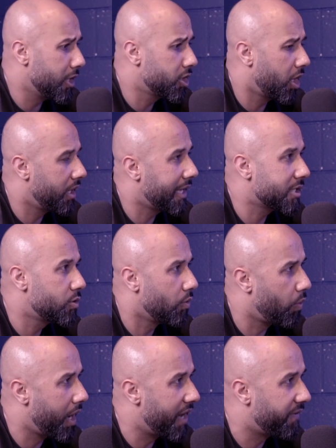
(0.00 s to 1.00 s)
and you say that's
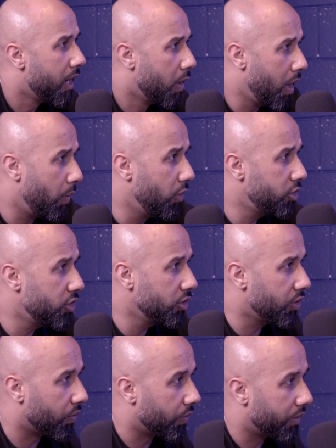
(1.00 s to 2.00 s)
your wife, what would you
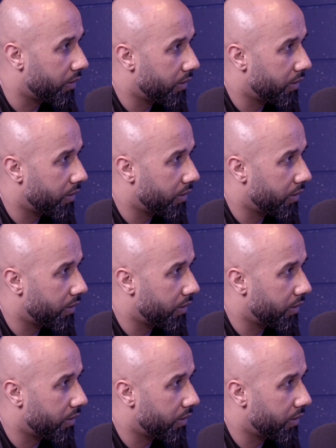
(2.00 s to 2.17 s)
do?